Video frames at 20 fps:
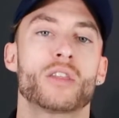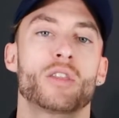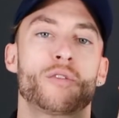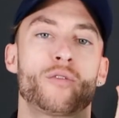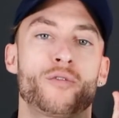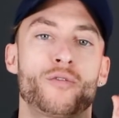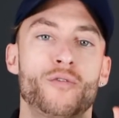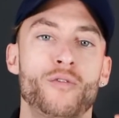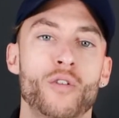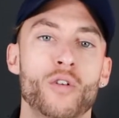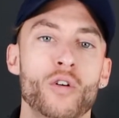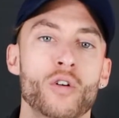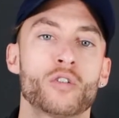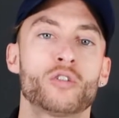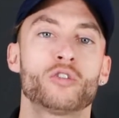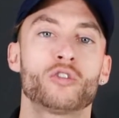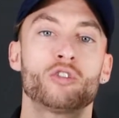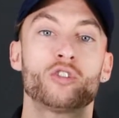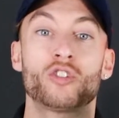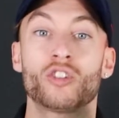the
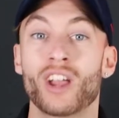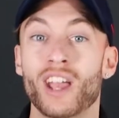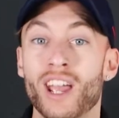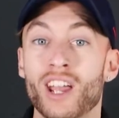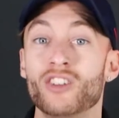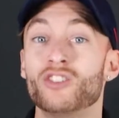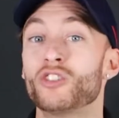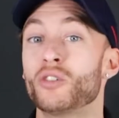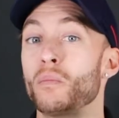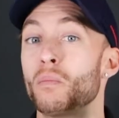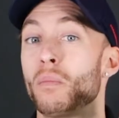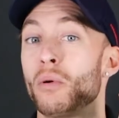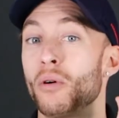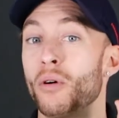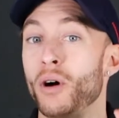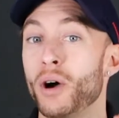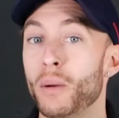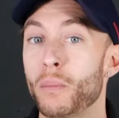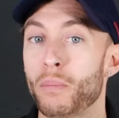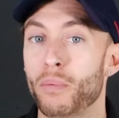first change in
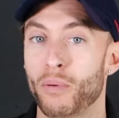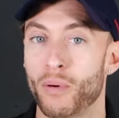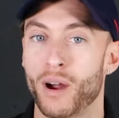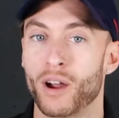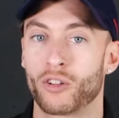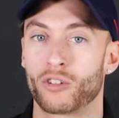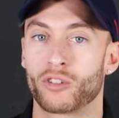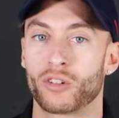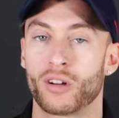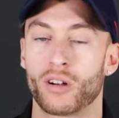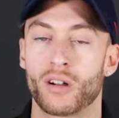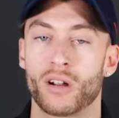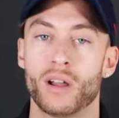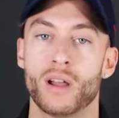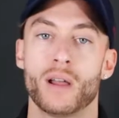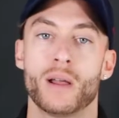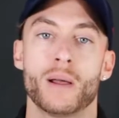blood pressure.